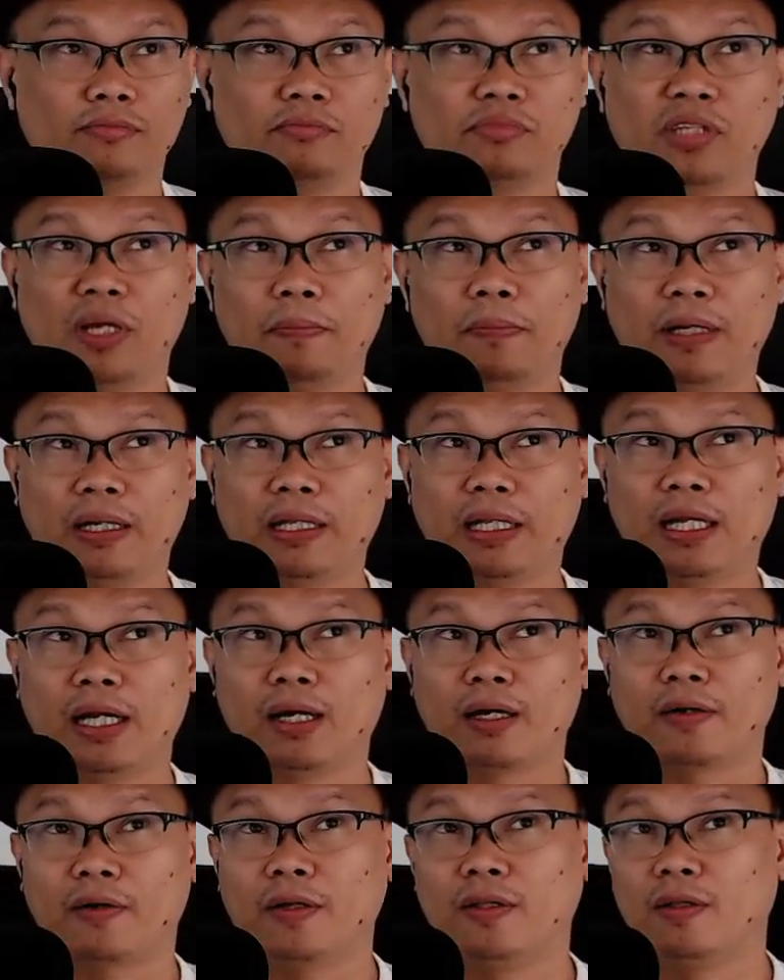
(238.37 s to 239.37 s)
sabi nga
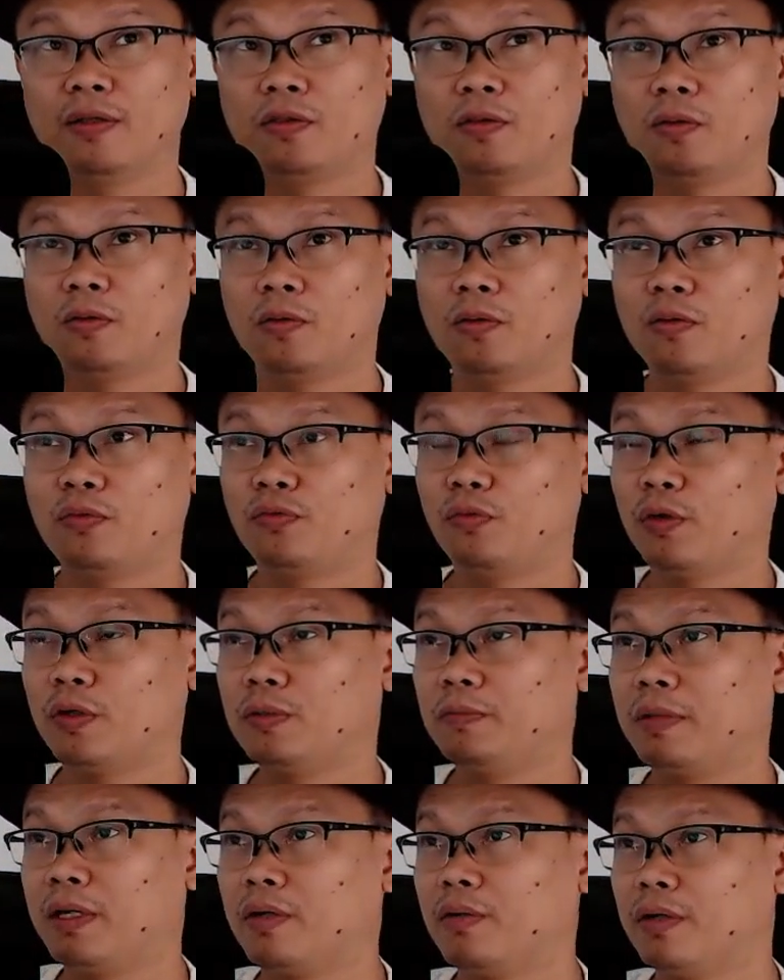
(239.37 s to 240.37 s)
nila, credit to
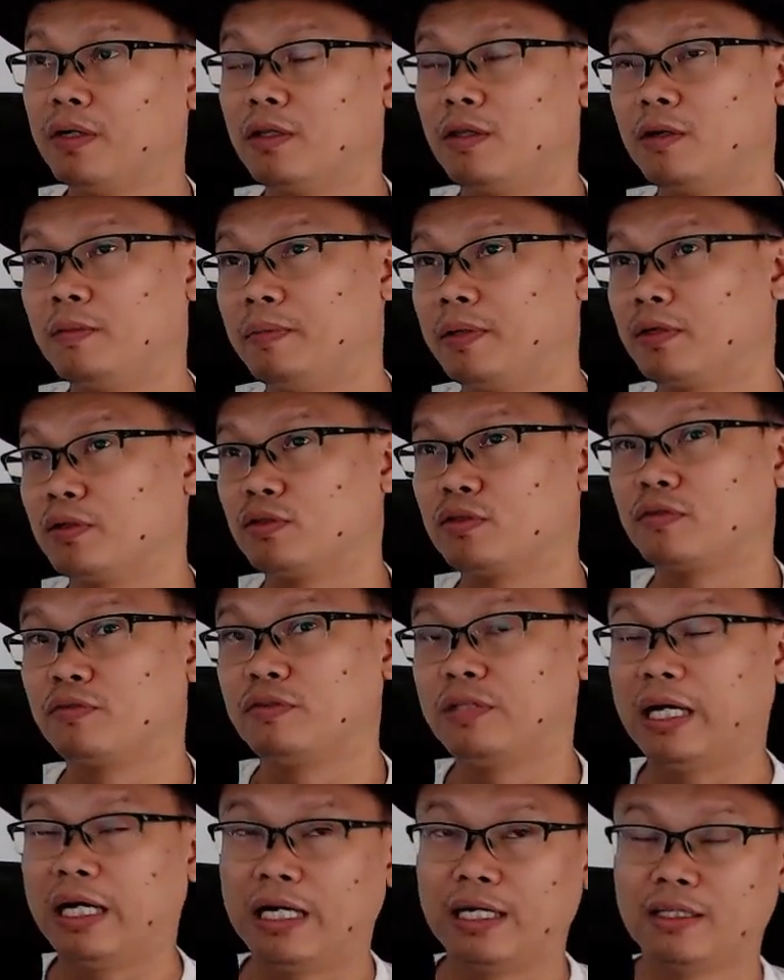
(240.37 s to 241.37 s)
Floyd Mayweather because of
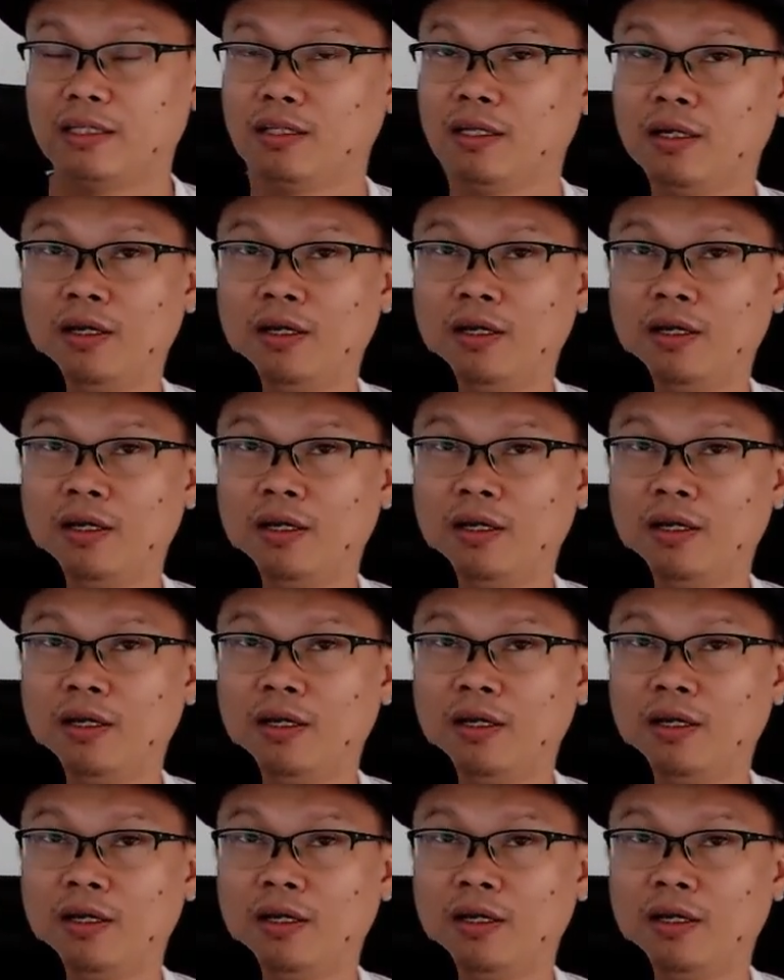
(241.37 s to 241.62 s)
that.